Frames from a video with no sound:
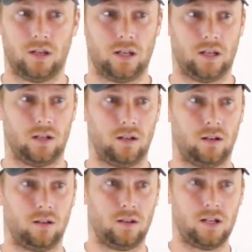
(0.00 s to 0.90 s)

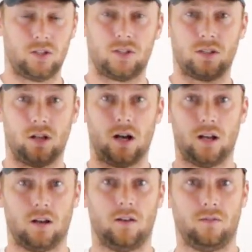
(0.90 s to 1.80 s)
in each
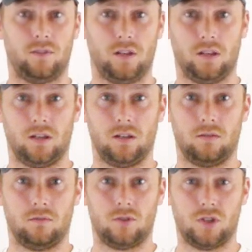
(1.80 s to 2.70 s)
slot of
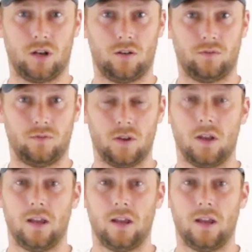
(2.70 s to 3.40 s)
the shelf,